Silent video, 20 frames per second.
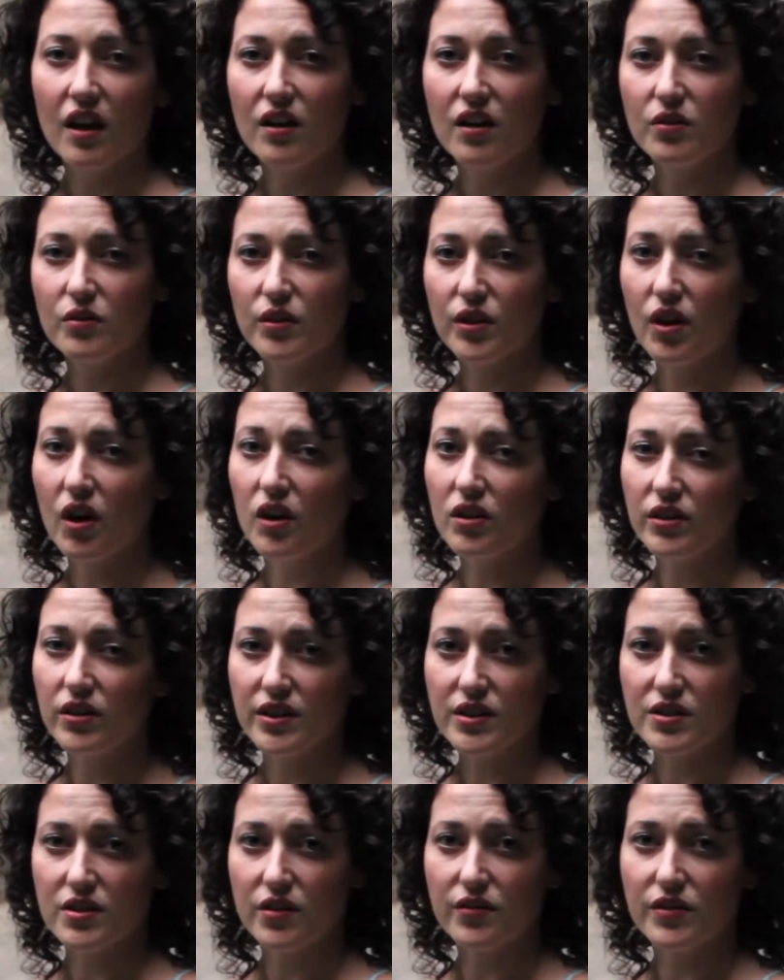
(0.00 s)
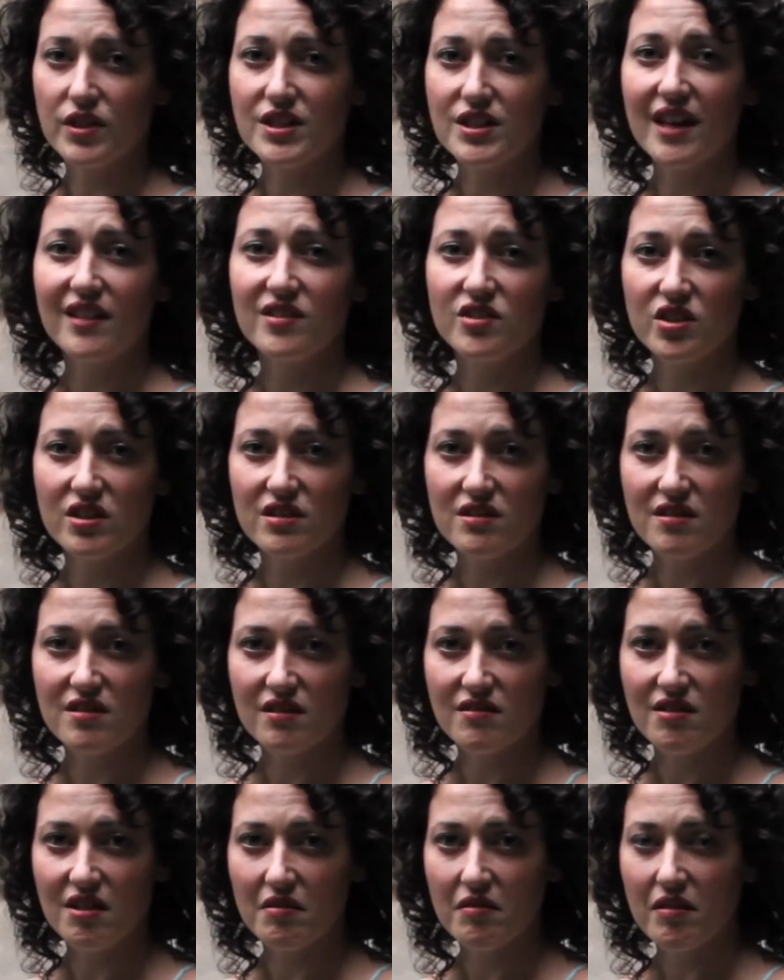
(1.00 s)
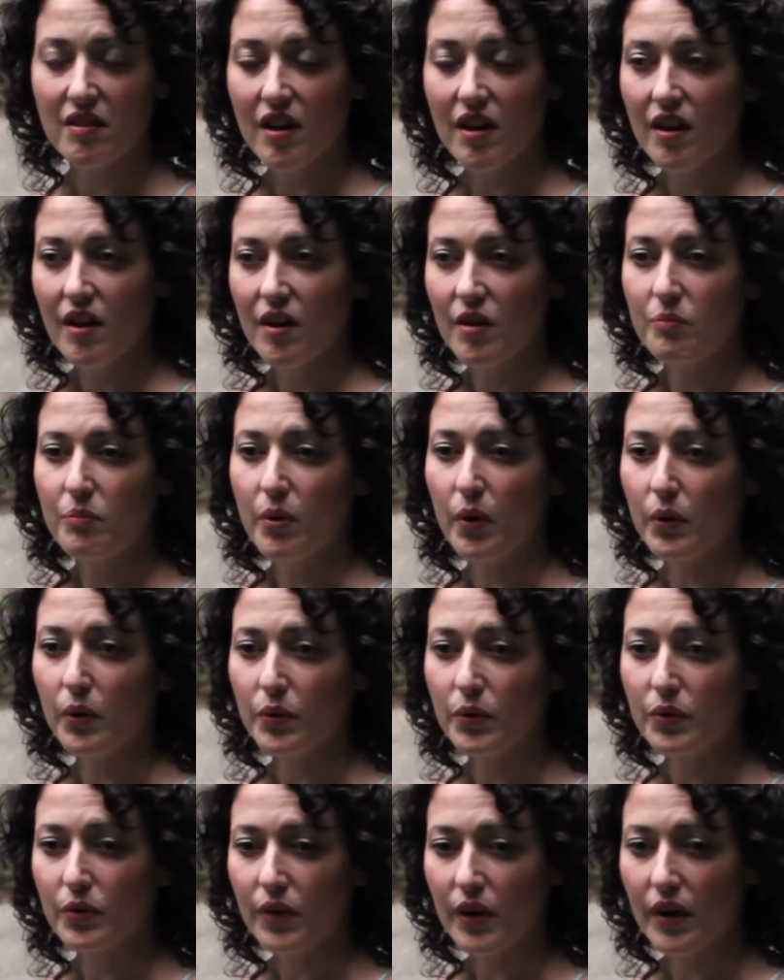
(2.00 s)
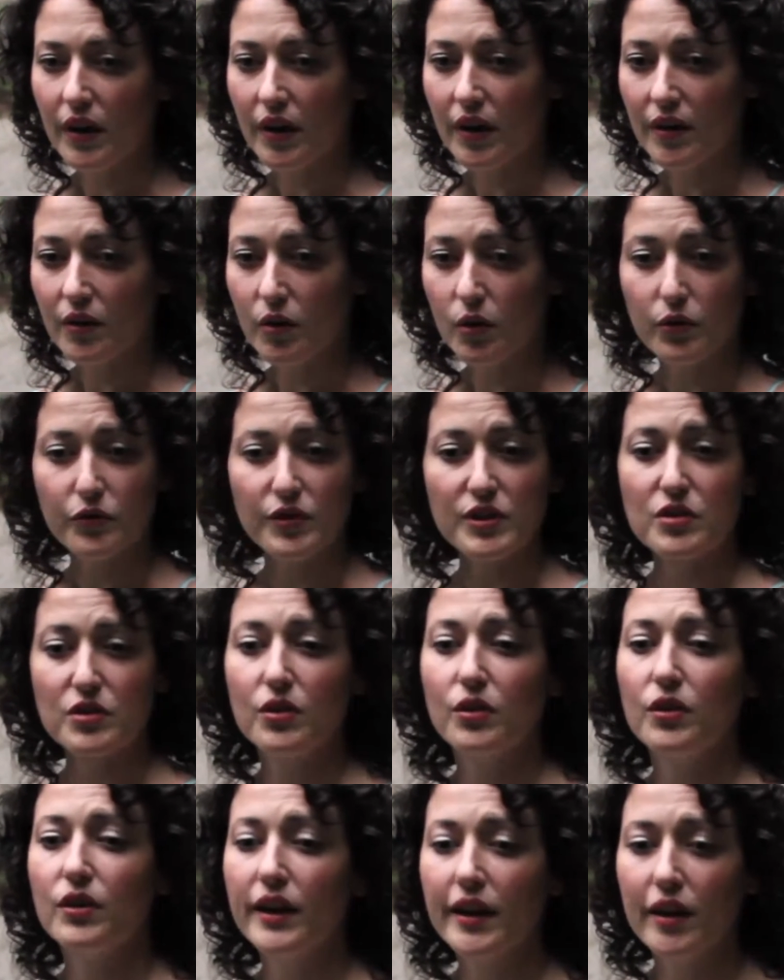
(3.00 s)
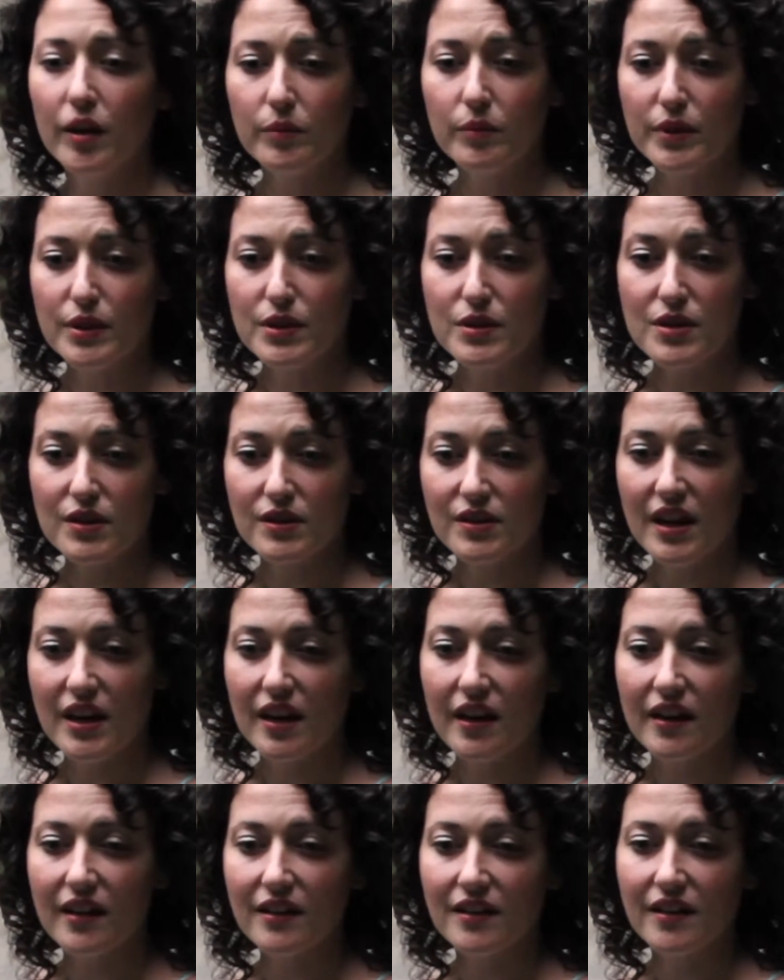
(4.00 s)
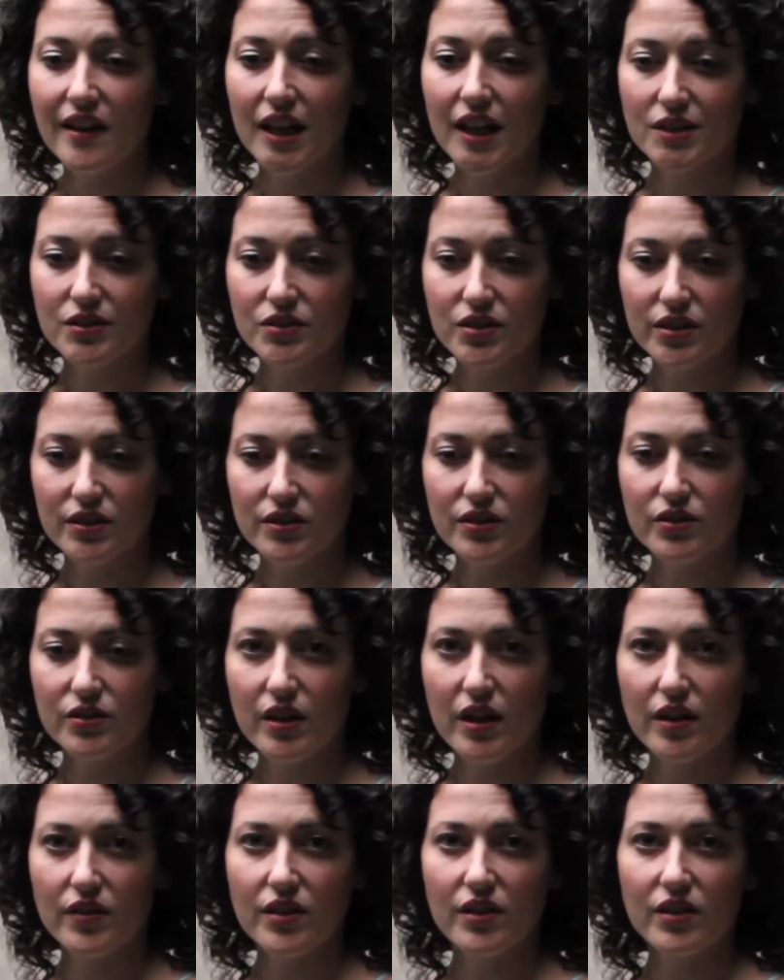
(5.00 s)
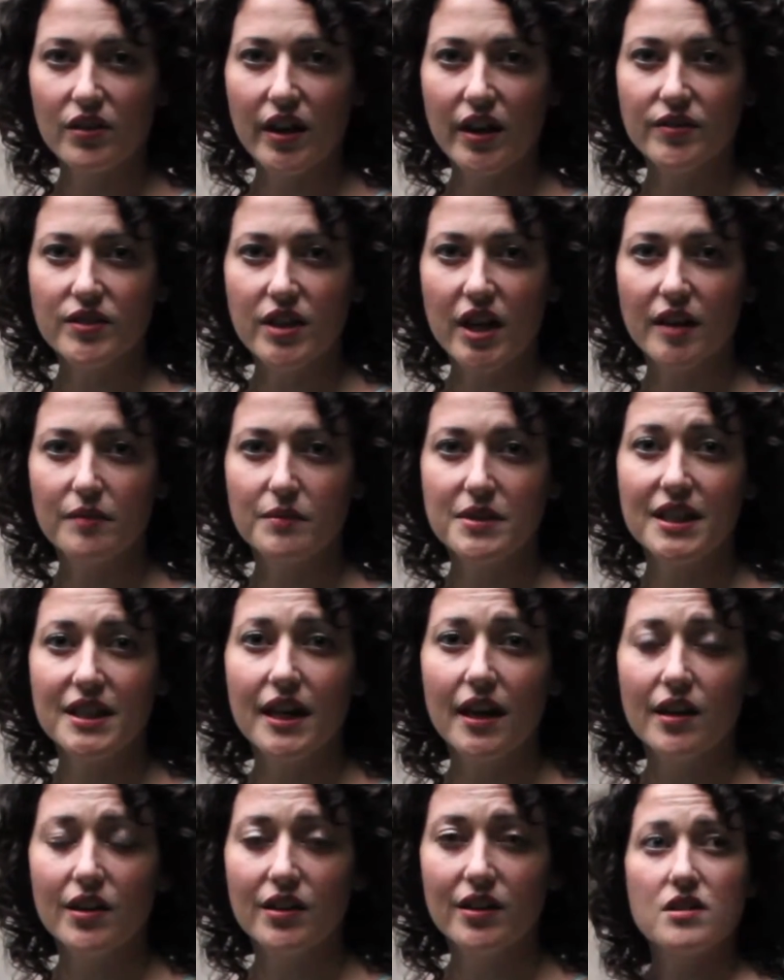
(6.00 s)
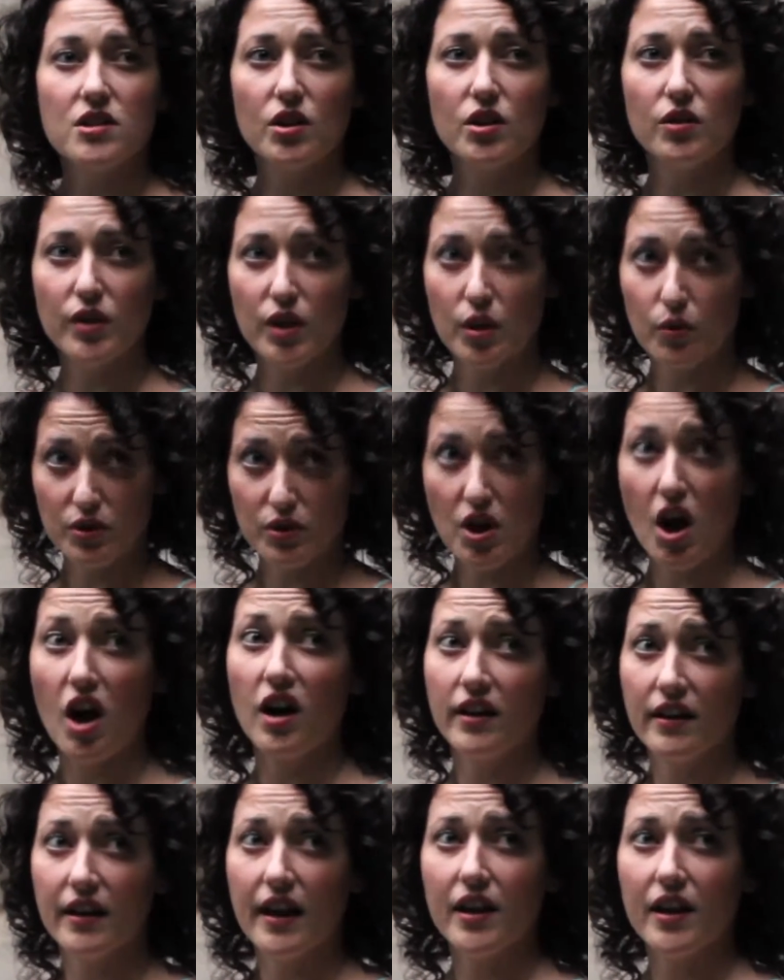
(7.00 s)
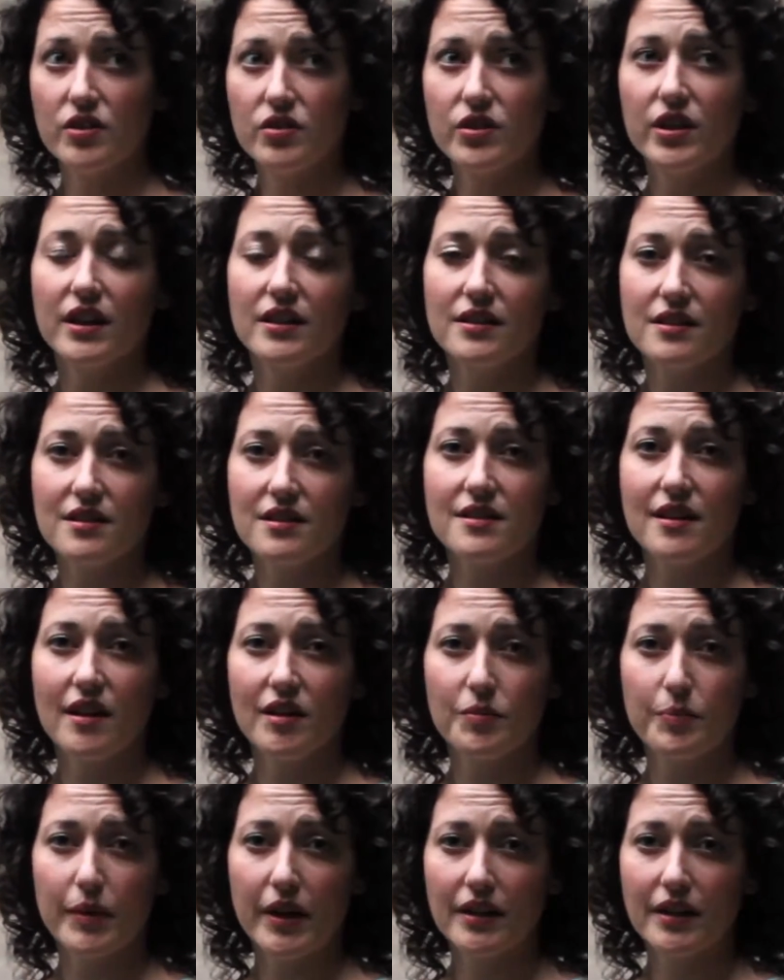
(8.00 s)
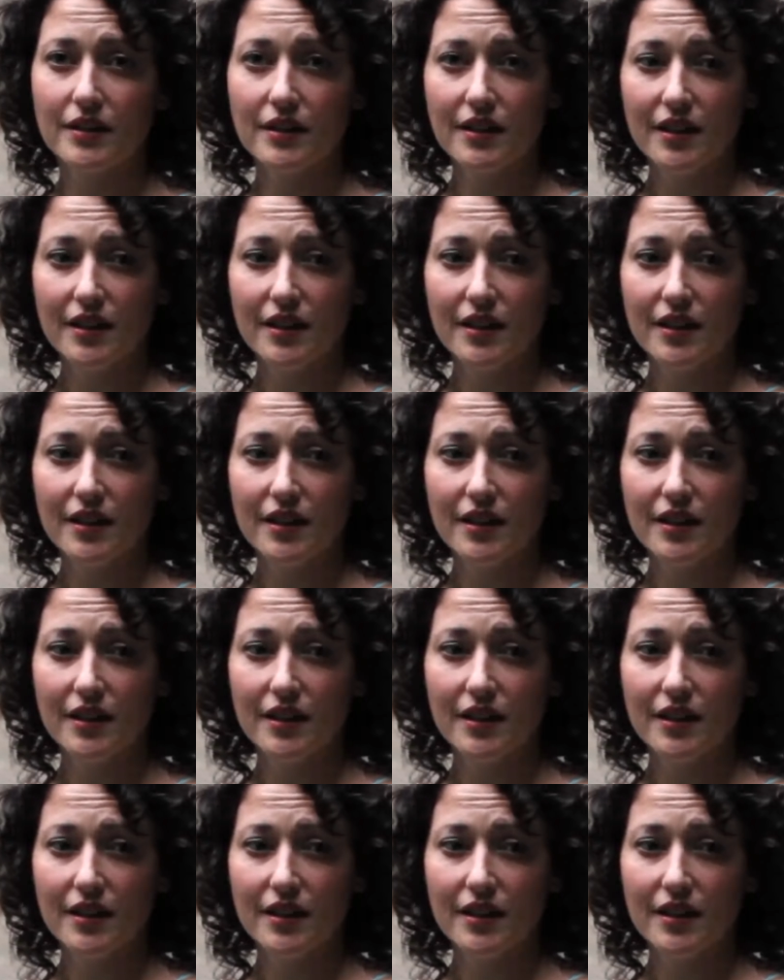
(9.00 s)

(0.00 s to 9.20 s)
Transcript: regardless of the tensions that they both, or physical ailments that they encountered throughout their lifetime together. Sylvia was on Adrienne's deathbed.